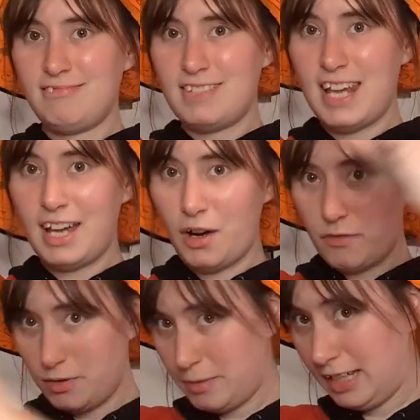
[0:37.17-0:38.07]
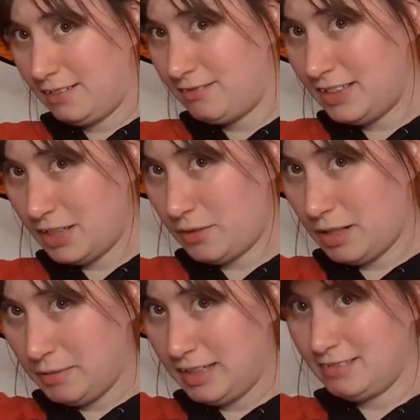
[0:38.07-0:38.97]
take over me, you know what
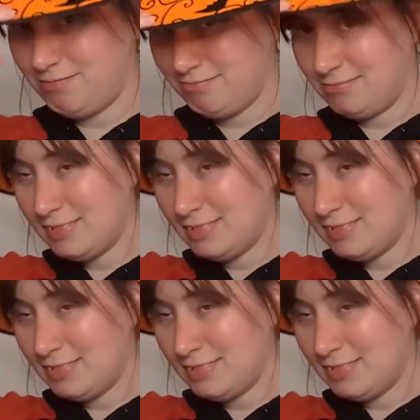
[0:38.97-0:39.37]
I mean?